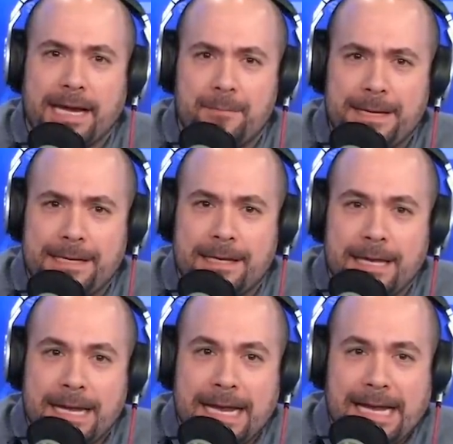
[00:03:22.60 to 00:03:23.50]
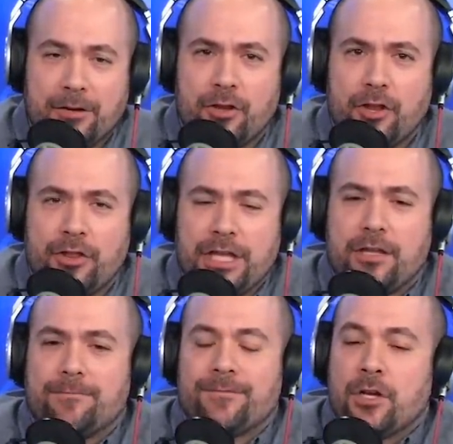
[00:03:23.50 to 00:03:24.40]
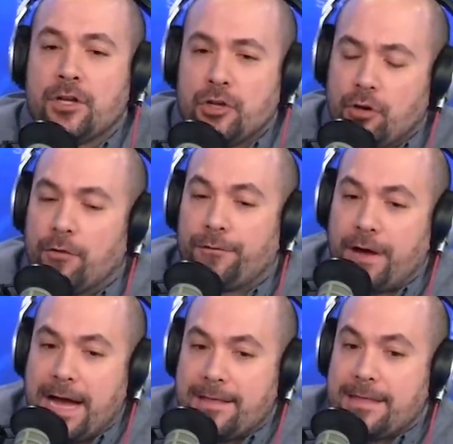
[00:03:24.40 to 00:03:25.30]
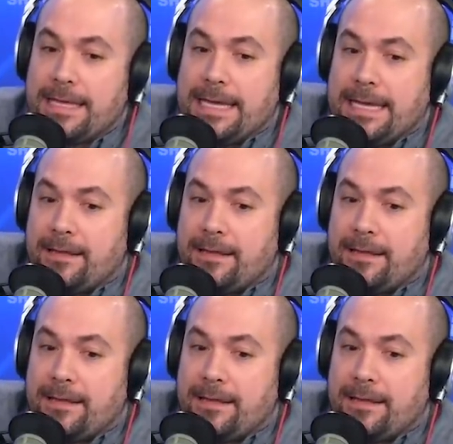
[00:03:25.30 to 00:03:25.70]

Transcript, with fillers: I mean, it the, the you don't find the